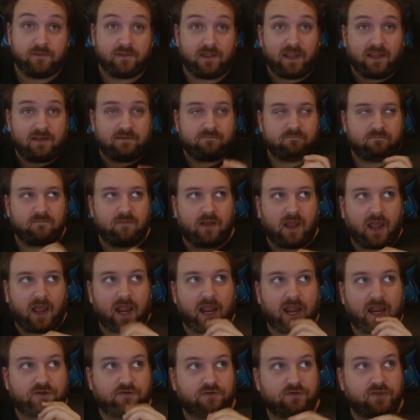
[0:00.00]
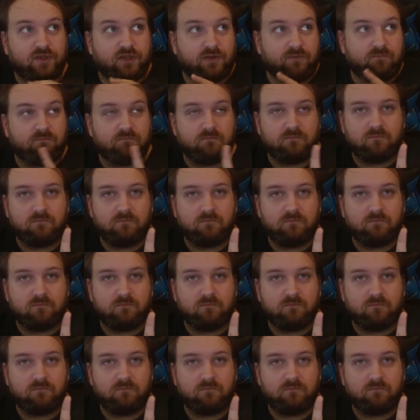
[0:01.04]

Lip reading: They actually